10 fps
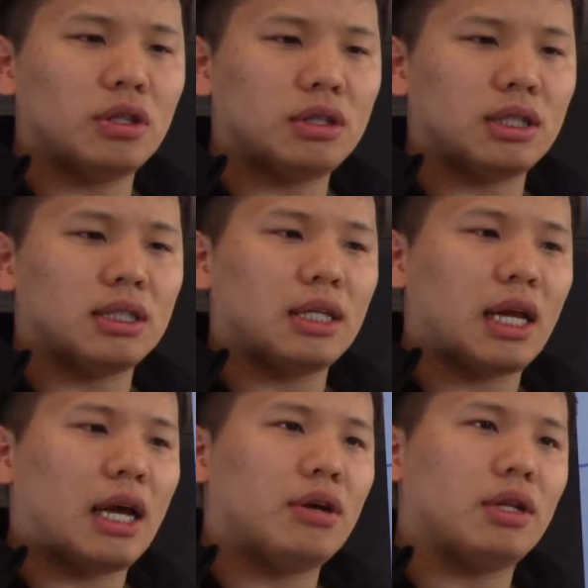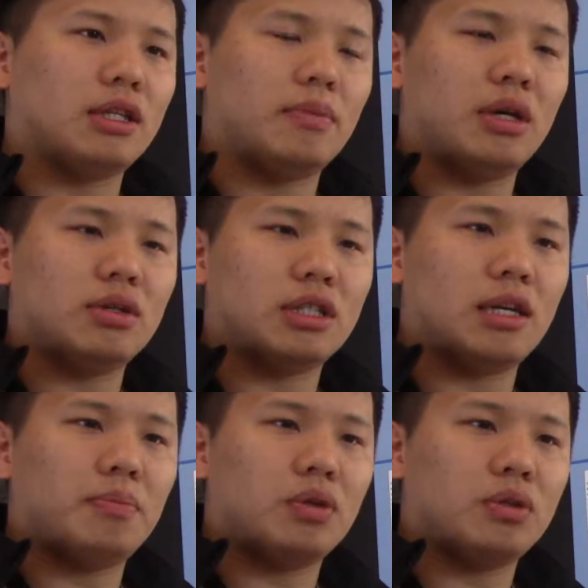to see how like the metal
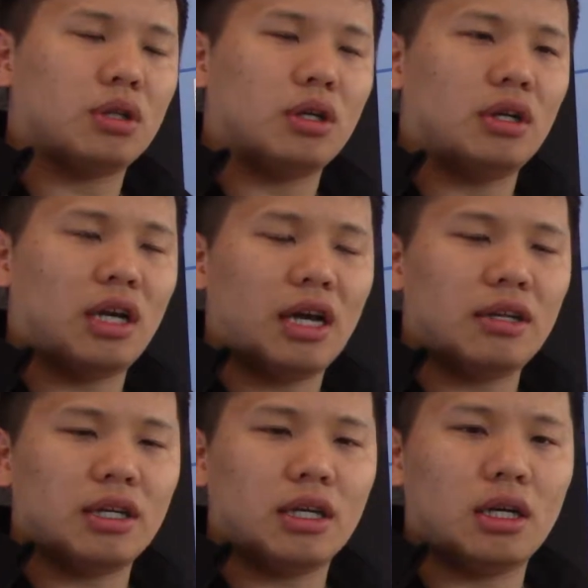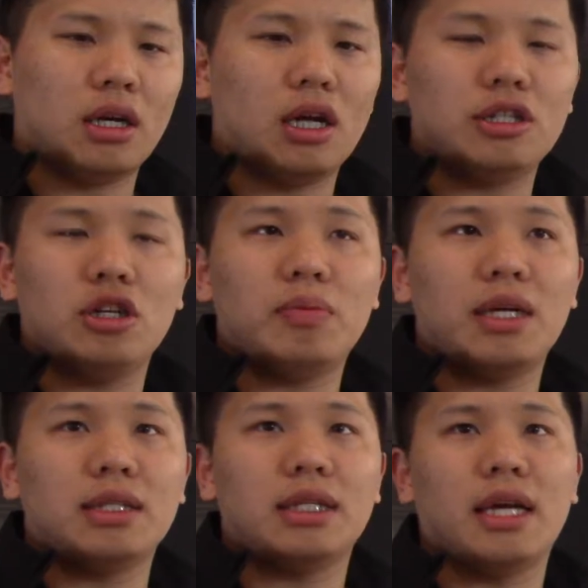samples, how the
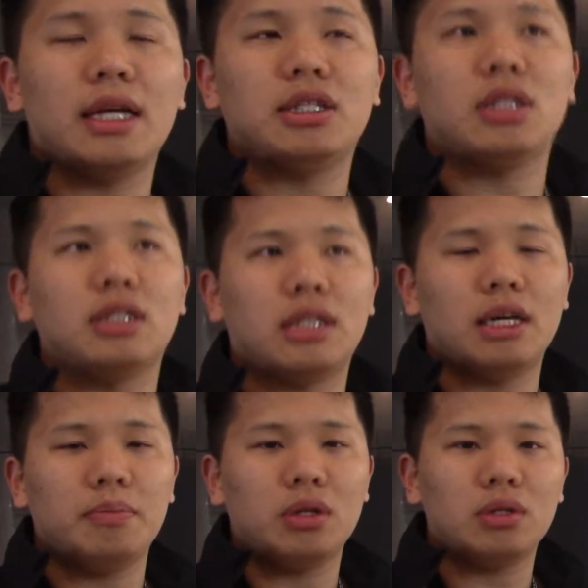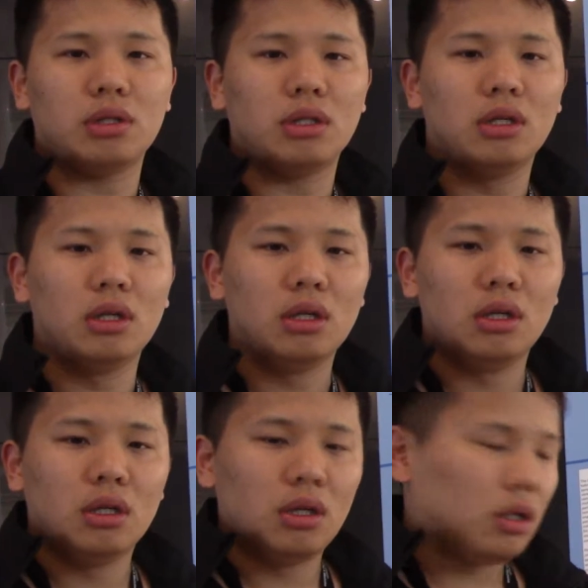osteoblasts attach to the samples.
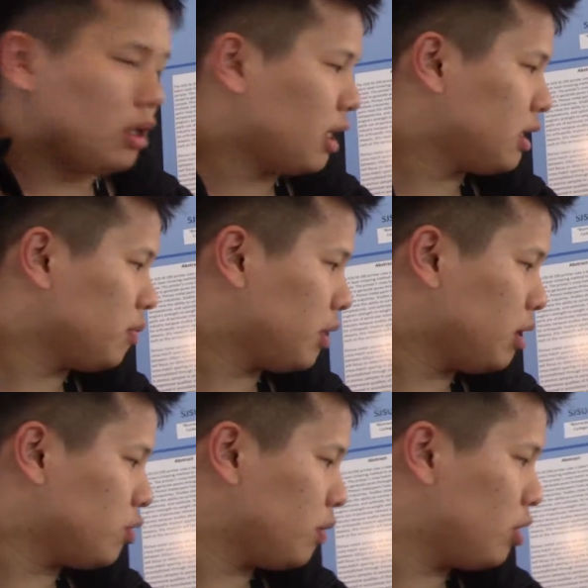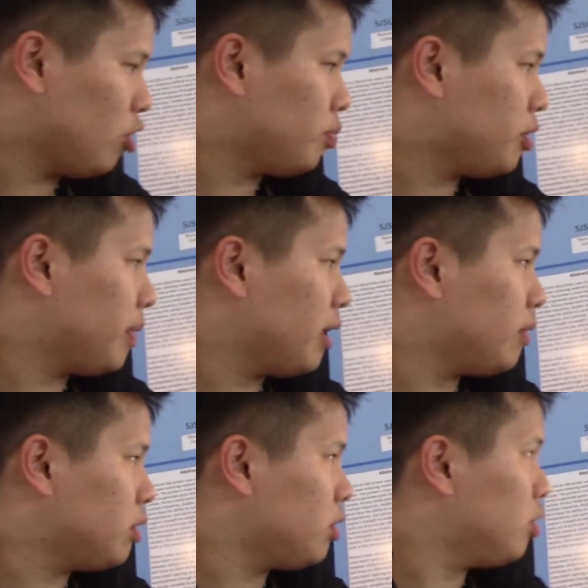That's something else we hope to be
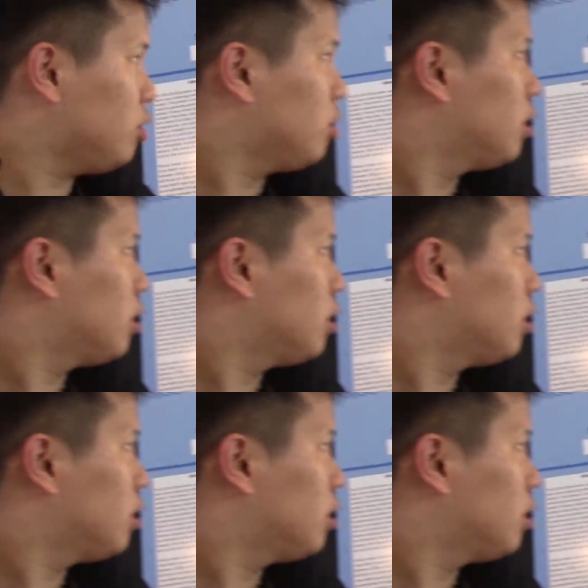able to do.